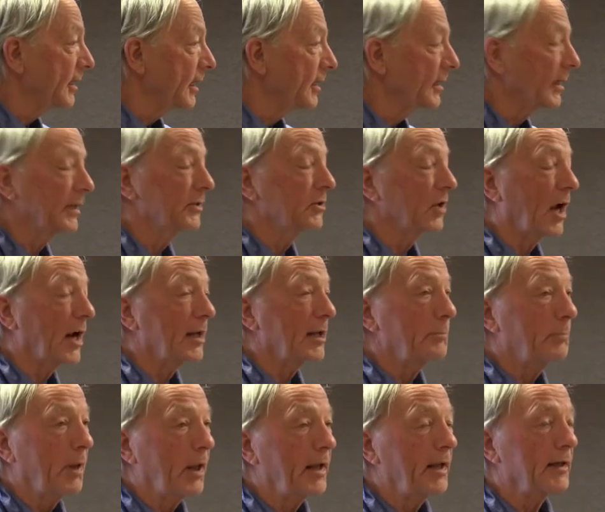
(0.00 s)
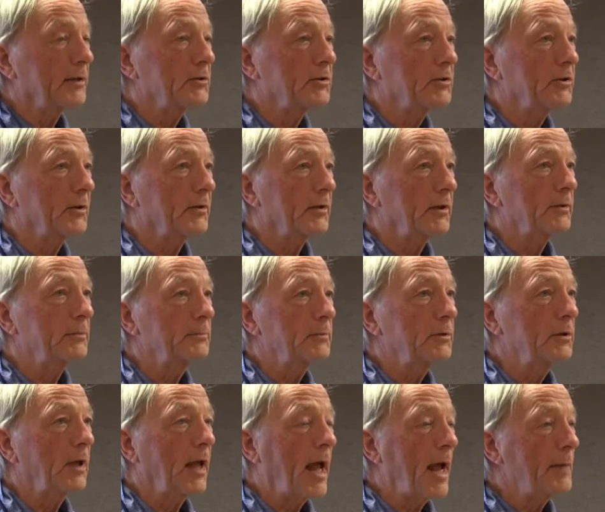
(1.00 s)
an exotic plant. So the,
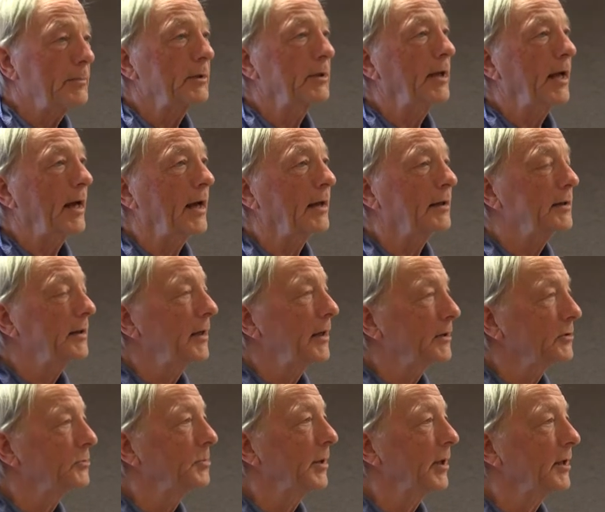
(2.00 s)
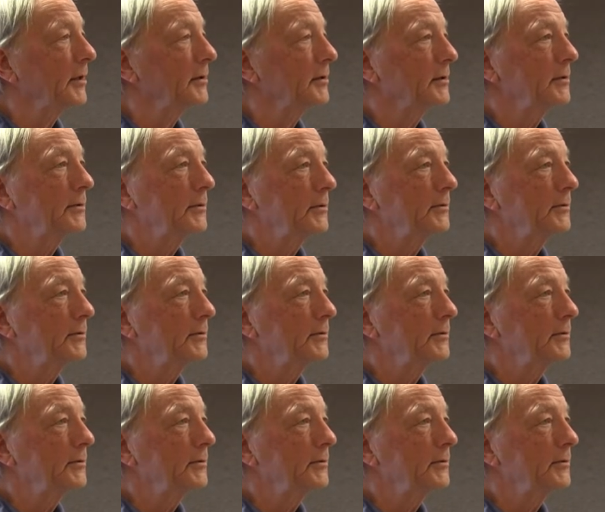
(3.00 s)
the habitat has been